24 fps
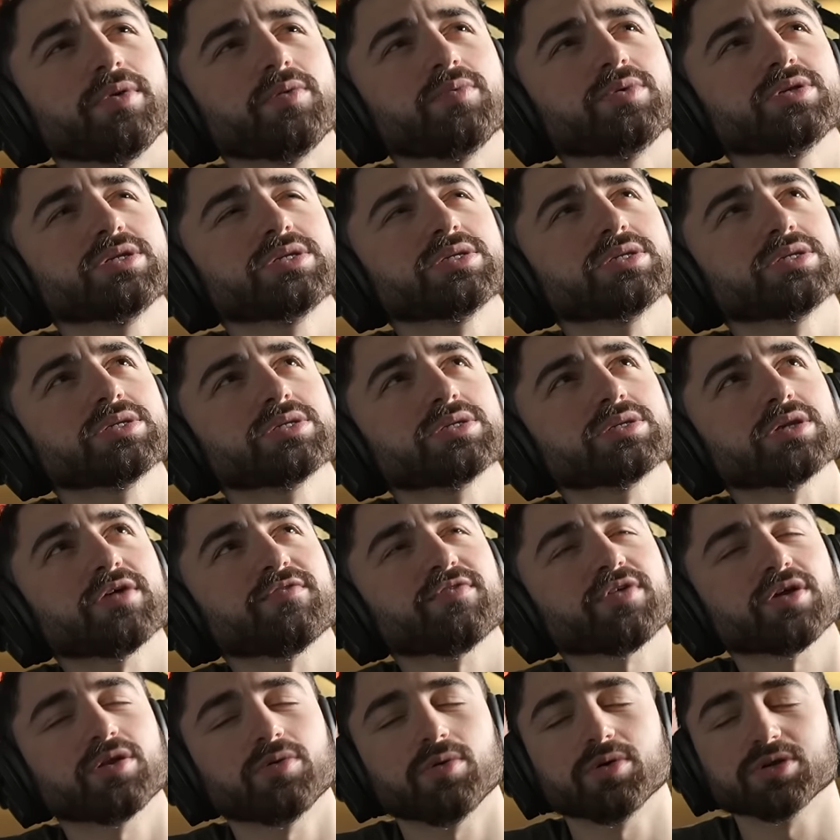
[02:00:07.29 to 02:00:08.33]
it was I
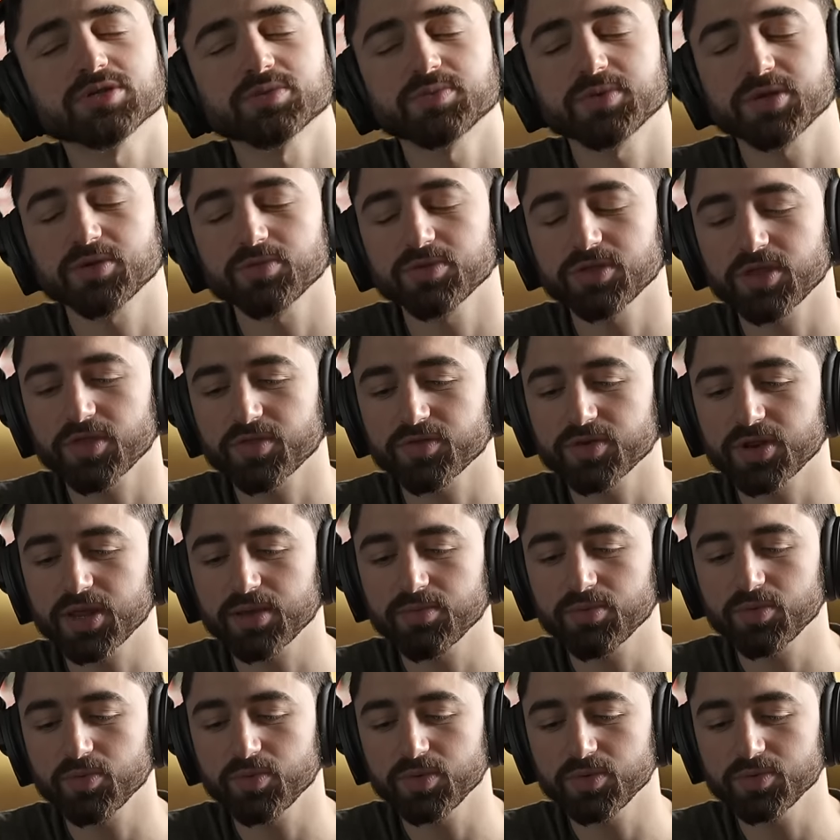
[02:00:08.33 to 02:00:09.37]
forget who I was speaking with the other day,
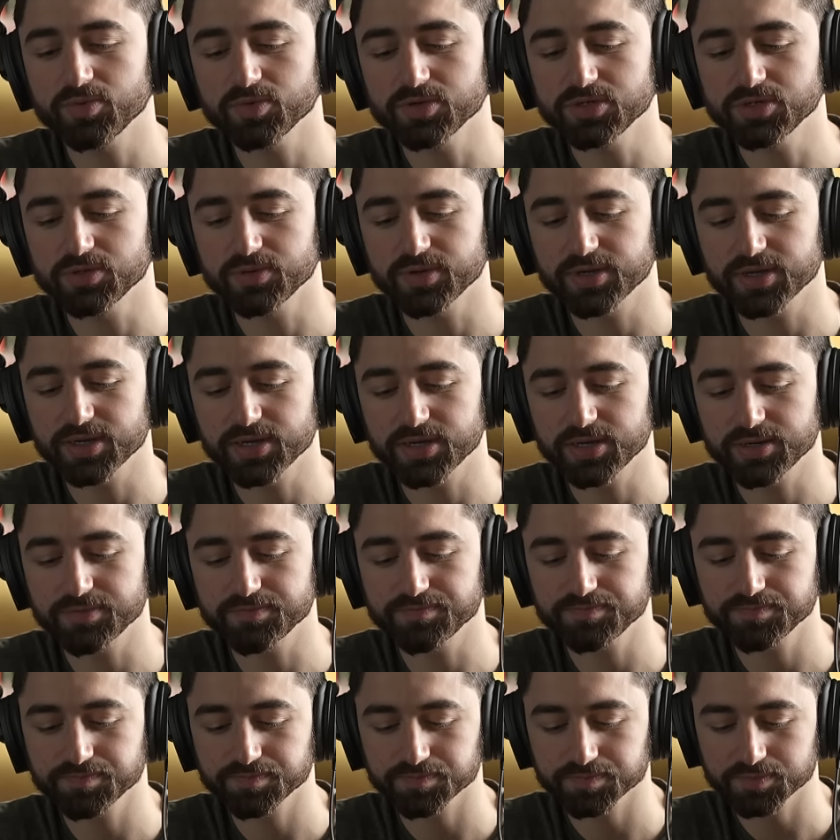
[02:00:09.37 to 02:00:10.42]
but we were doing.
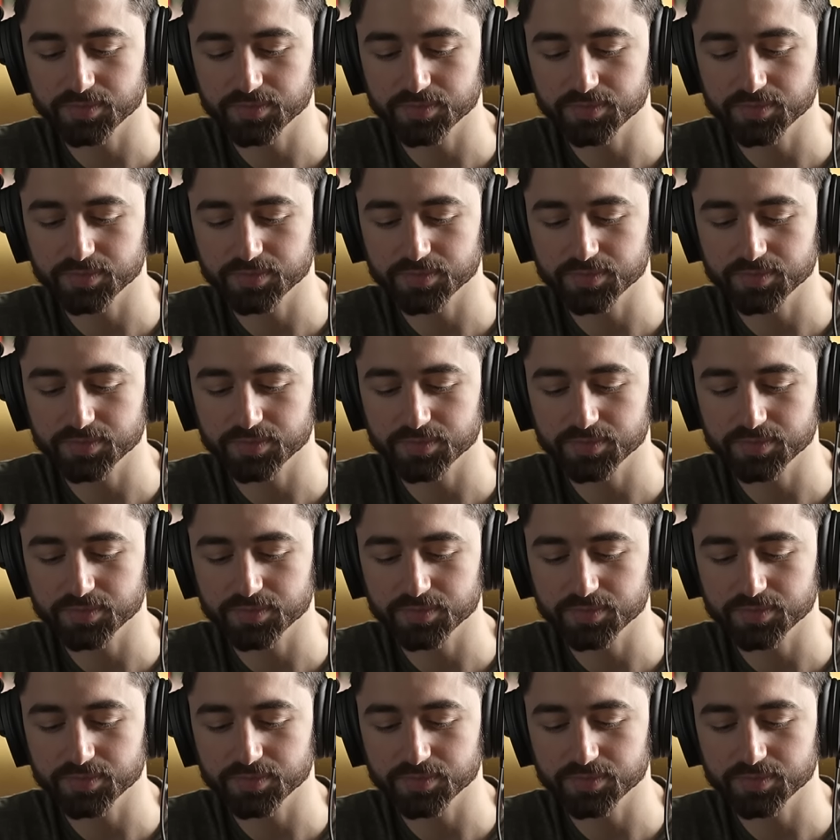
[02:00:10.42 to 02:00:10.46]
Um,